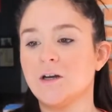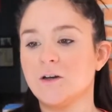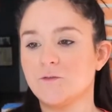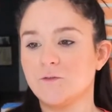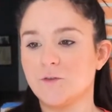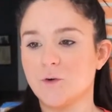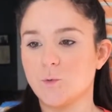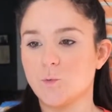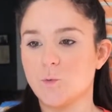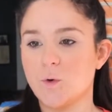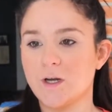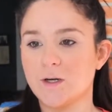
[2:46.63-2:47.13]

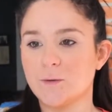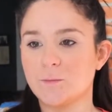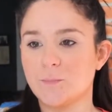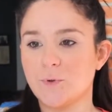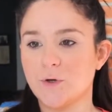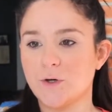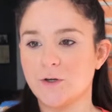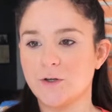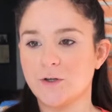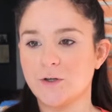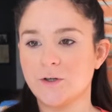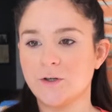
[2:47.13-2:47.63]
for 1
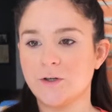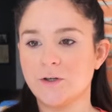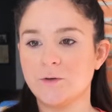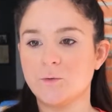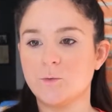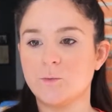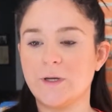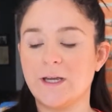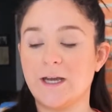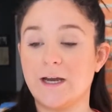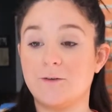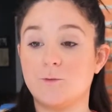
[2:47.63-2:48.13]
burger,
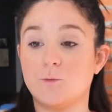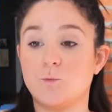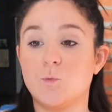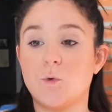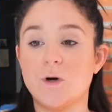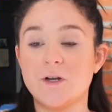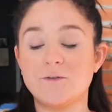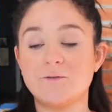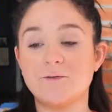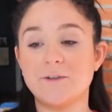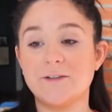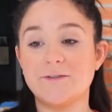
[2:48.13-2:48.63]
we have
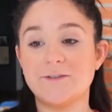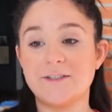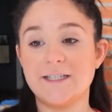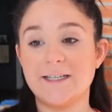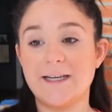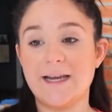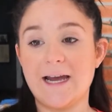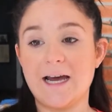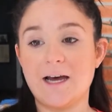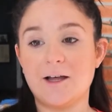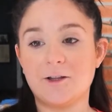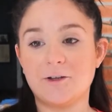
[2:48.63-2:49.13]
150
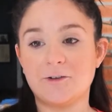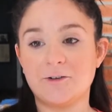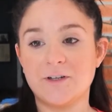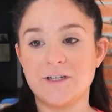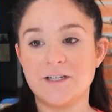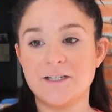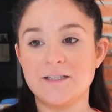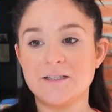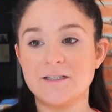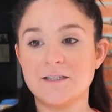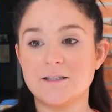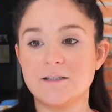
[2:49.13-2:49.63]

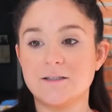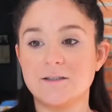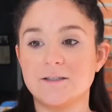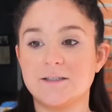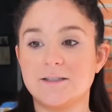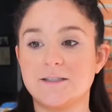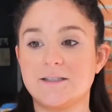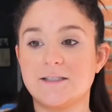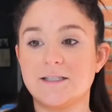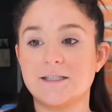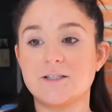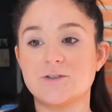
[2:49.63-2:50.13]
calories,
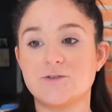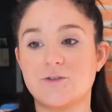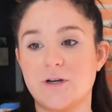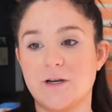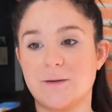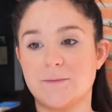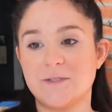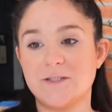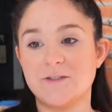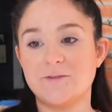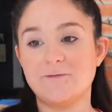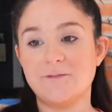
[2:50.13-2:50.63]
6
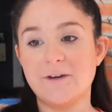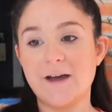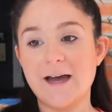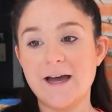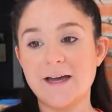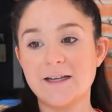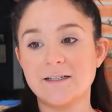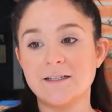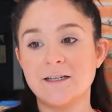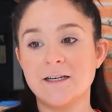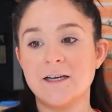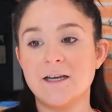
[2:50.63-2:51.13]
grams
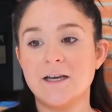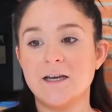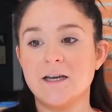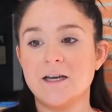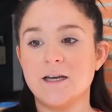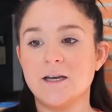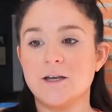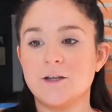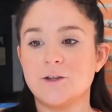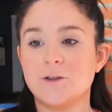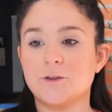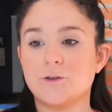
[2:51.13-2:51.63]
fat,
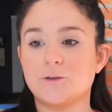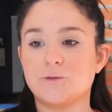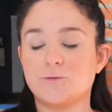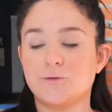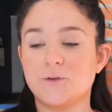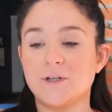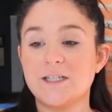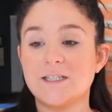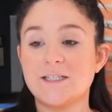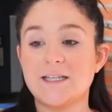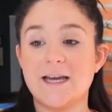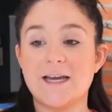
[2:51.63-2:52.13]

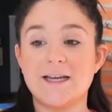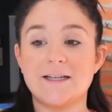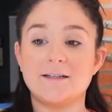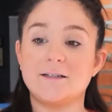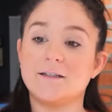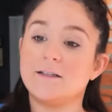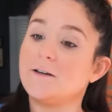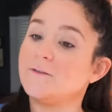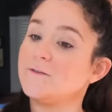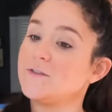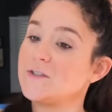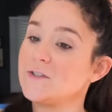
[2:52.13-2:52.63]

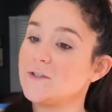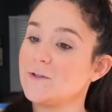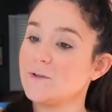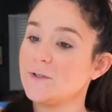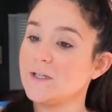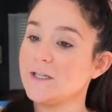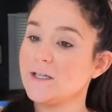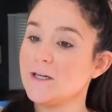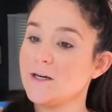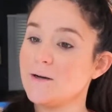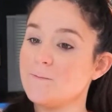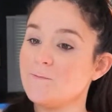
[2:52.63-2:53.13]
310 of
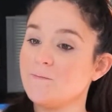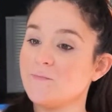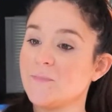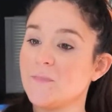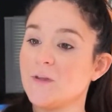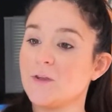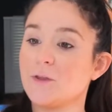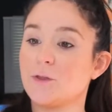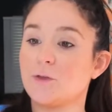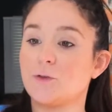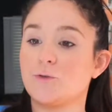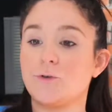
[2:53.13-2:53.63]
sodium,
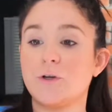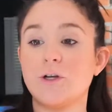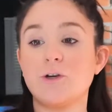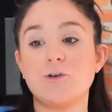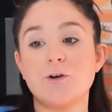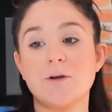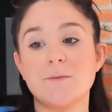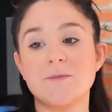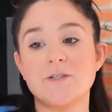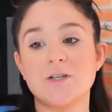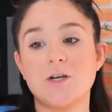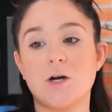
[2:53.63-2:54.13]
3
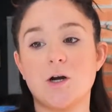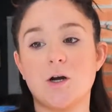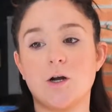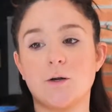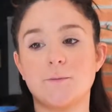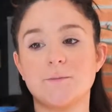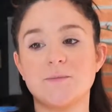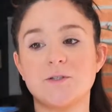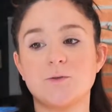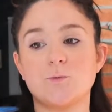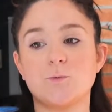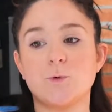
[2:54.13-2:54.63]
grams
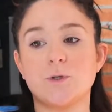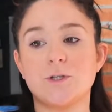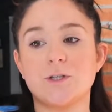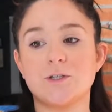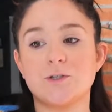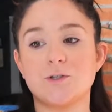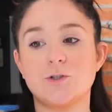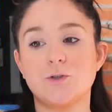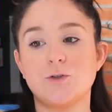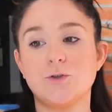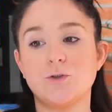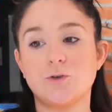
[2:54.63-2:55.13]
carbs
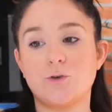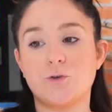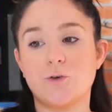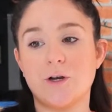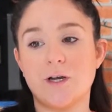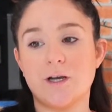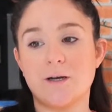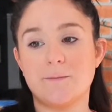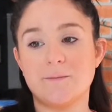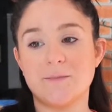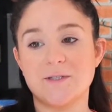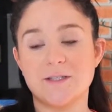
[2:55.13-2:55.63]
with 2
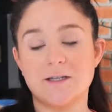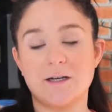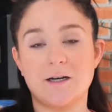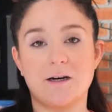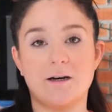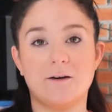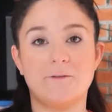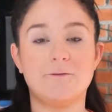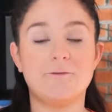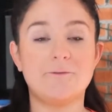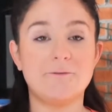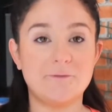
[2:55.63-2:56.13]
grams
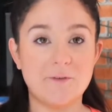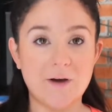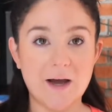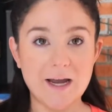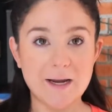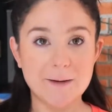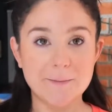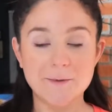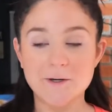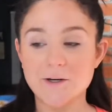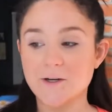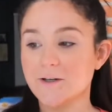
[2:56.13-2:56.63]
of
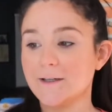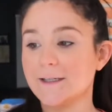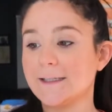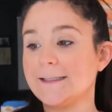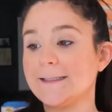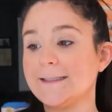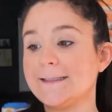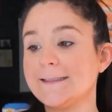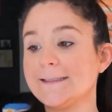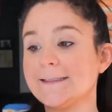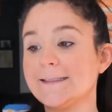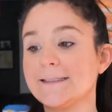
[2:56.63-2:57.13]
fiber,
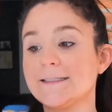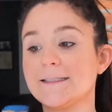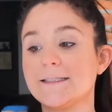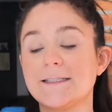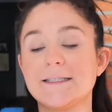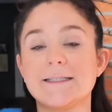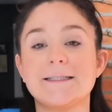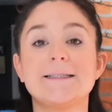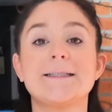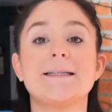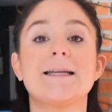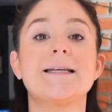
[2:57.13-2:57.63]
and
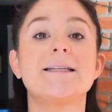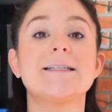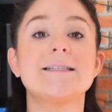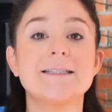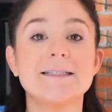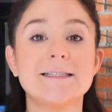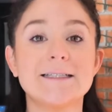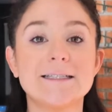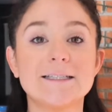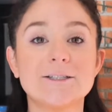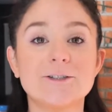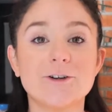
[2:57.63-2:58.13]

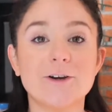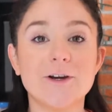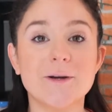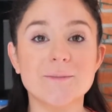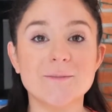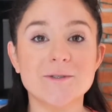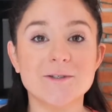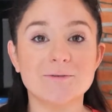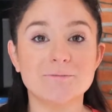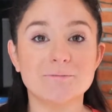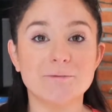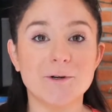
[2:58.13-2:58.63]
19
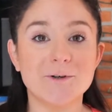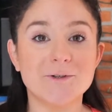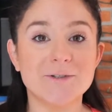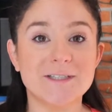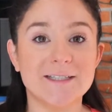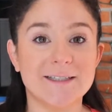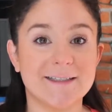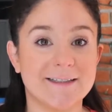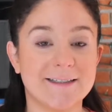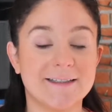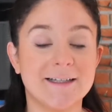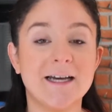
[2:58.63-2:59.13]
grams of
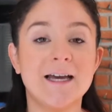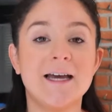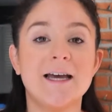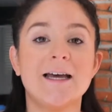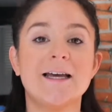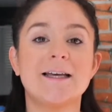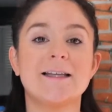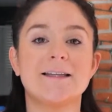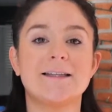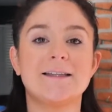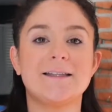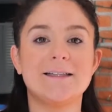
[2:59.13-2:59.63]
protein.
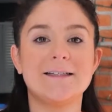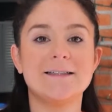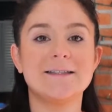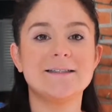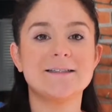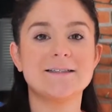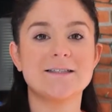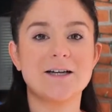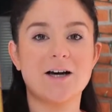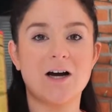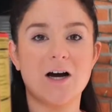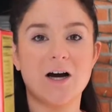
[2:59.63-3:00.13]

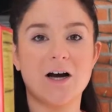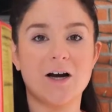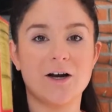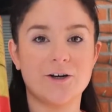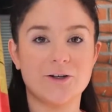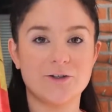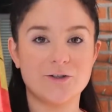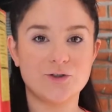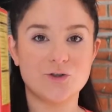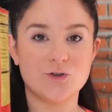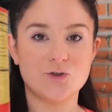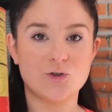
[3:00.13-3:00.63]
These are
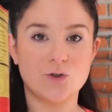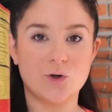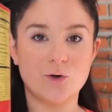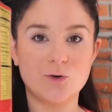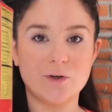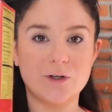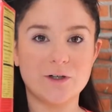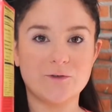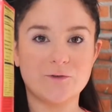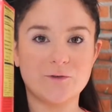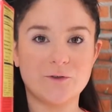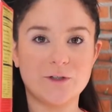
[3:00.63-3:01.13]
so
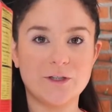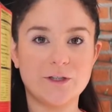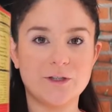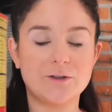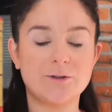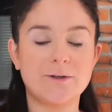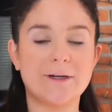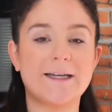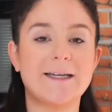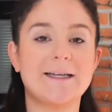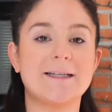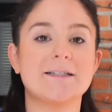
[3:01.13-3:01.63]
good for
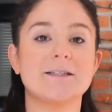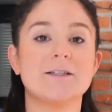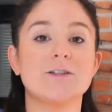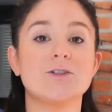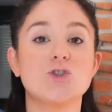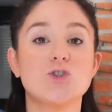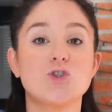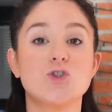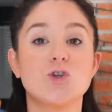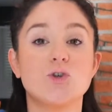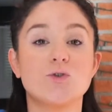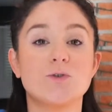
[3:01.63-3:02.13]
you and
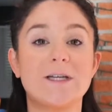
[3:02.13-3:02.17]
so